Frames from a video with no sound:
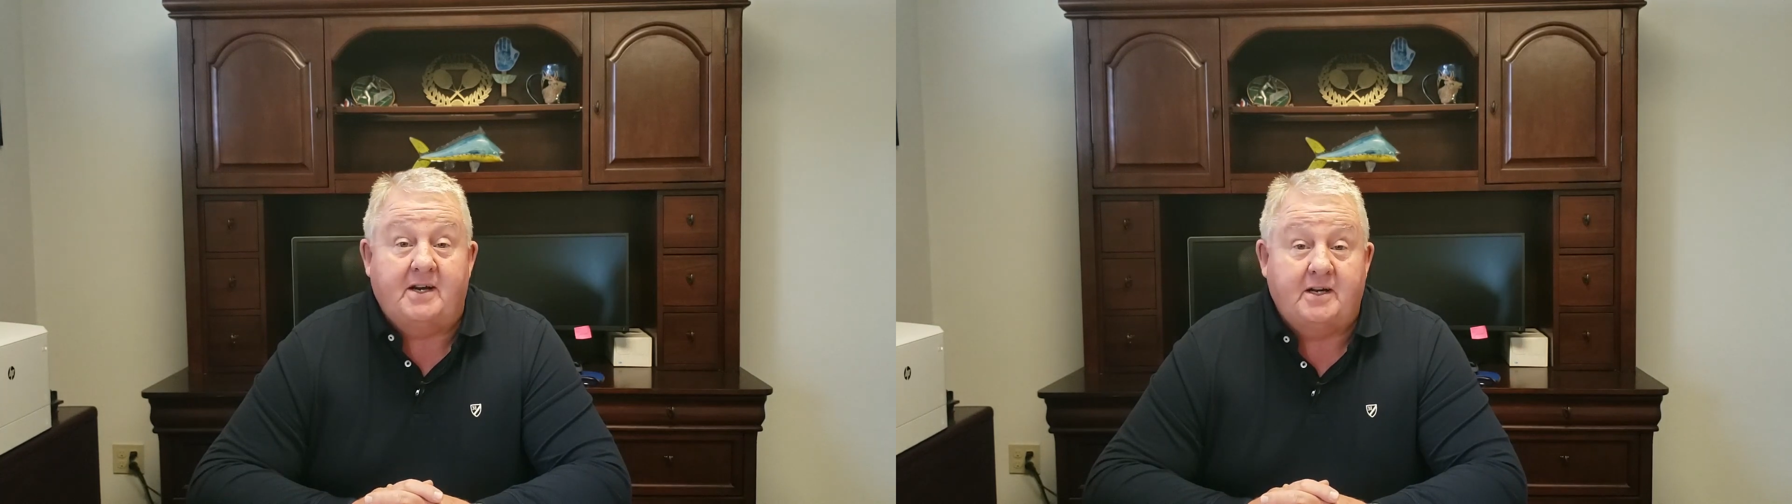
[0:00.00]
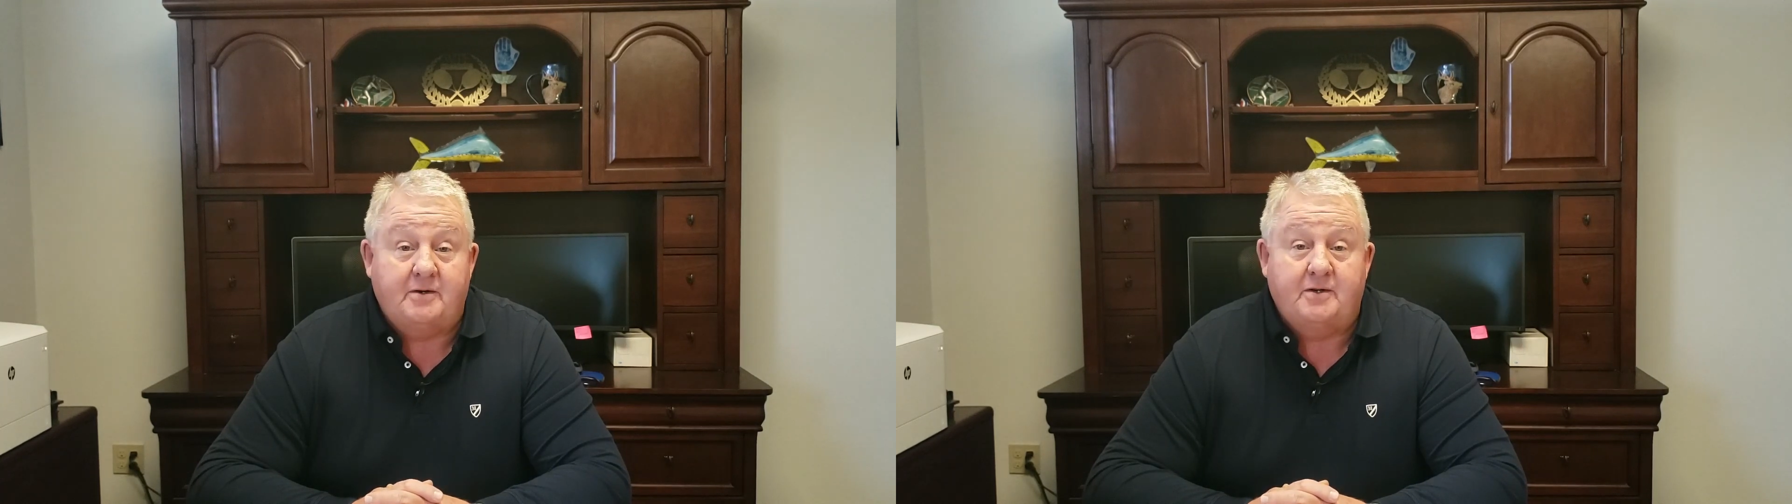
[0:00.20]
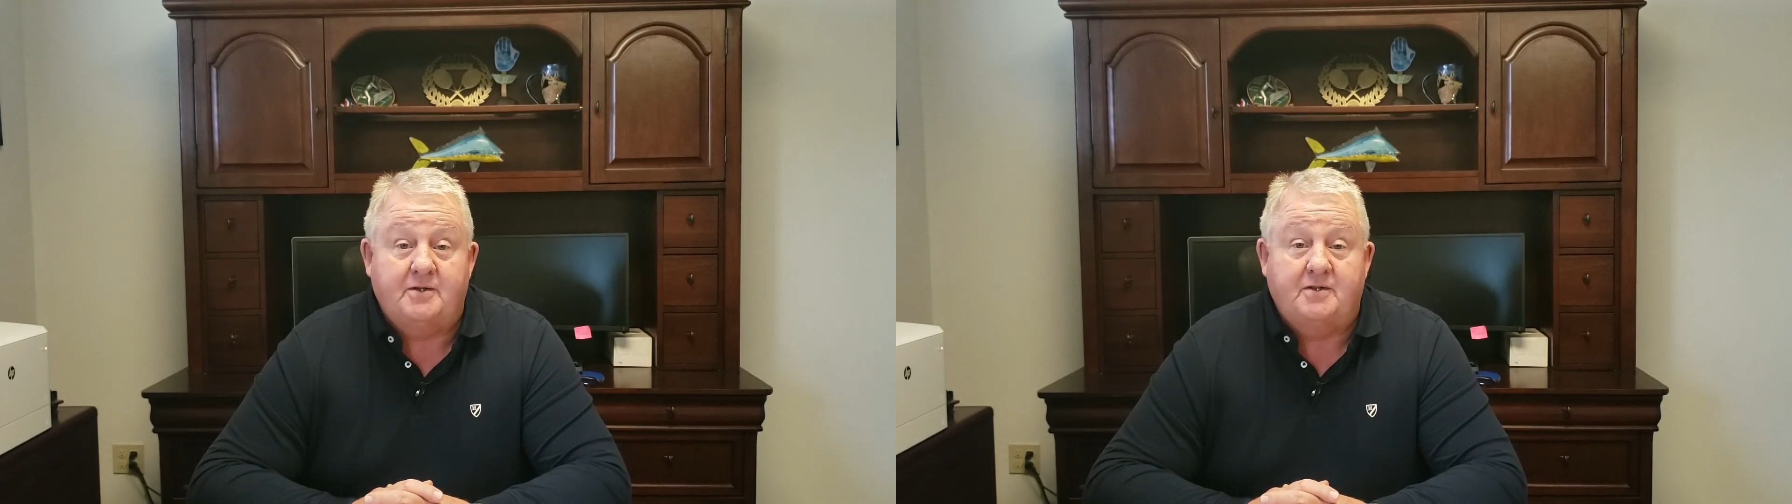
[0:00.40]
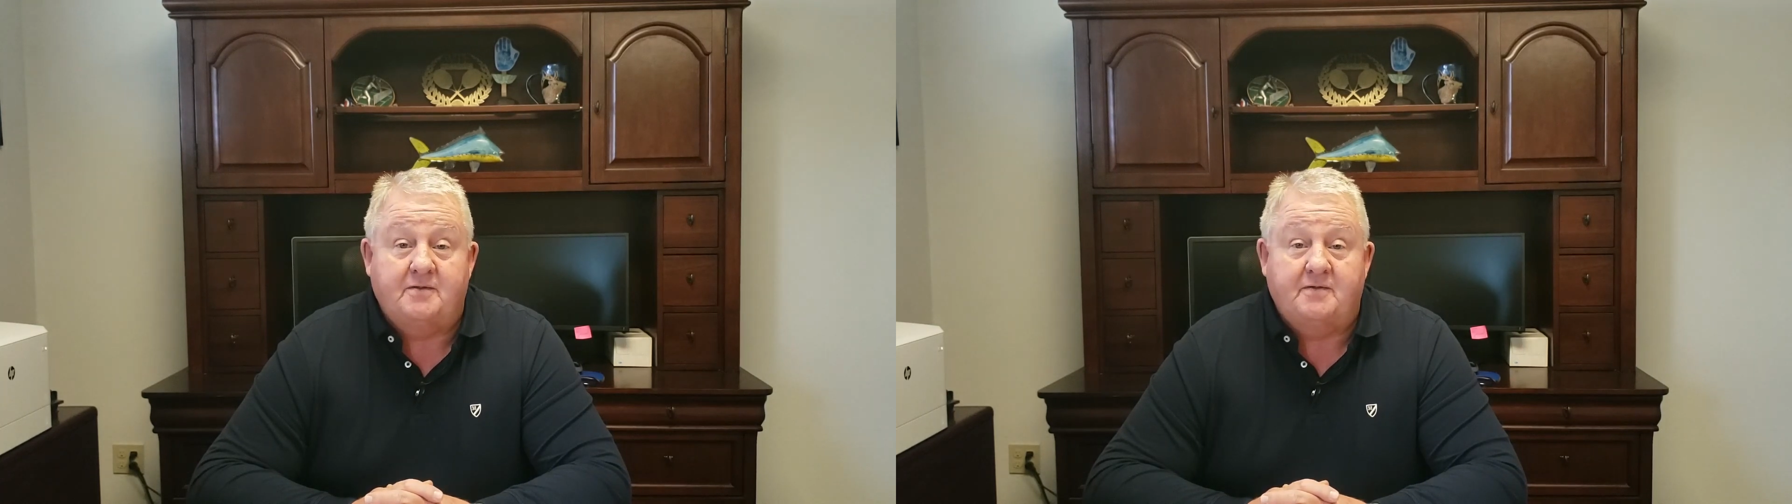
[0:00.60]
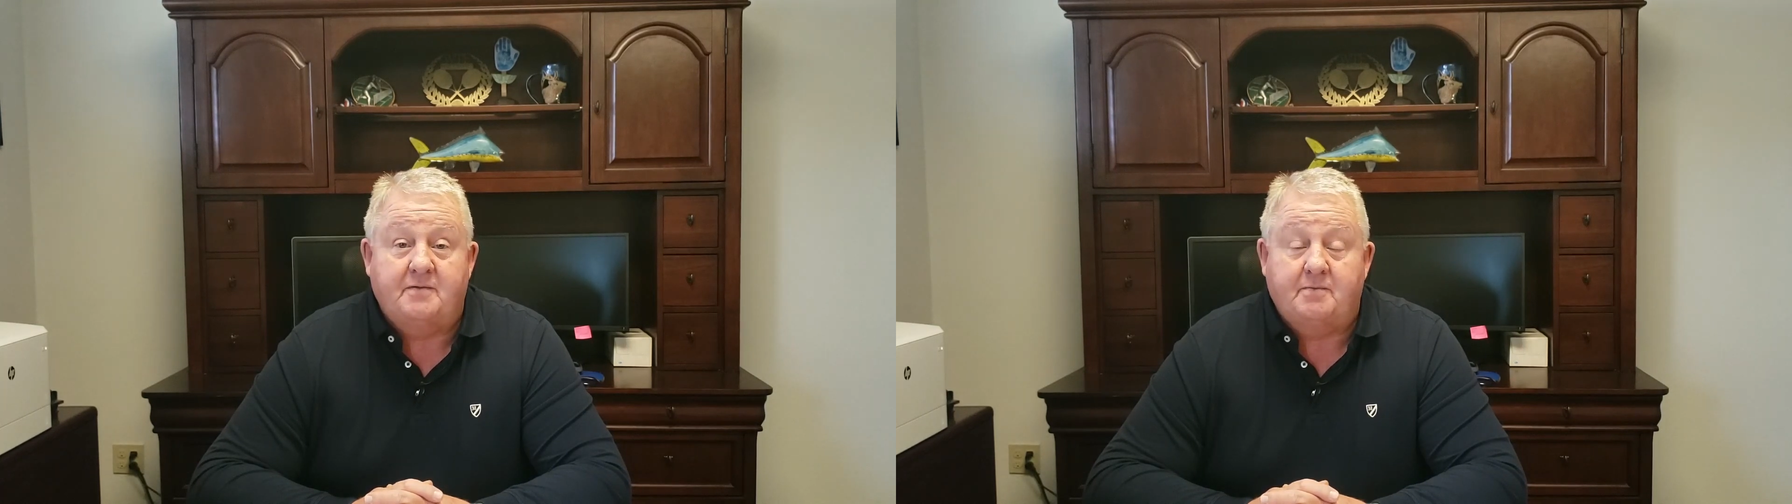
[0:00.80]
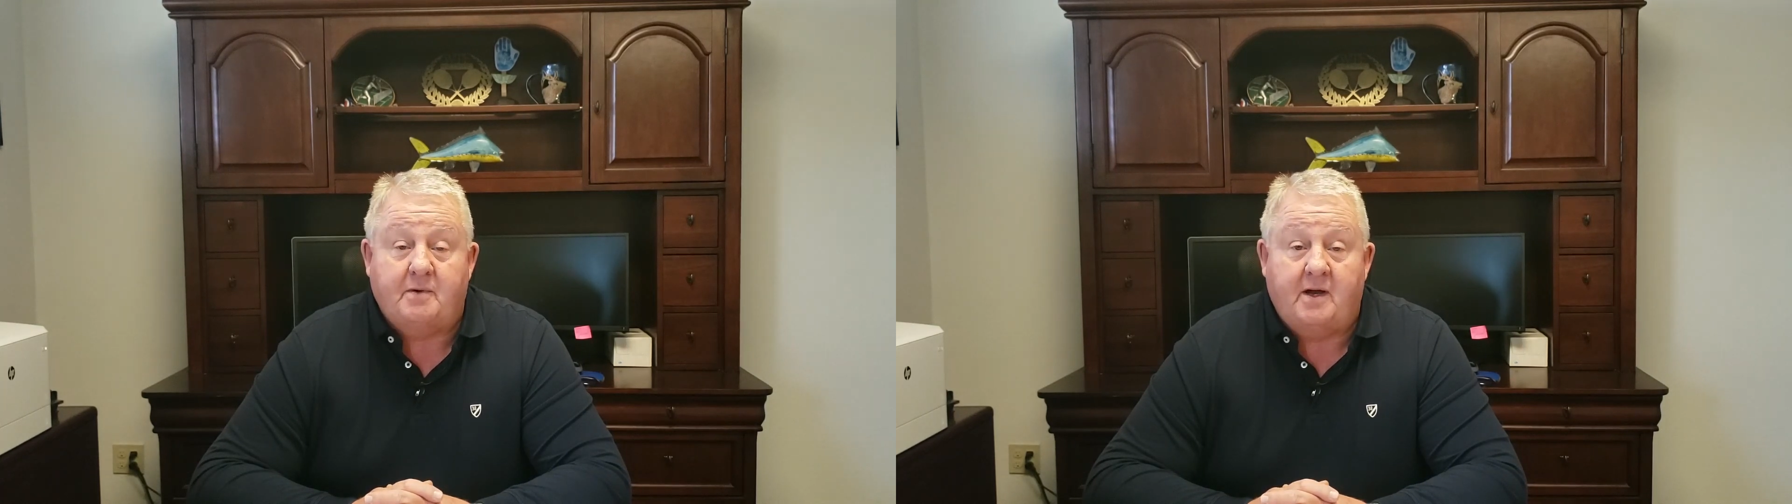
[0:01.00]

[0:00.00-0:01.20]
hundreds of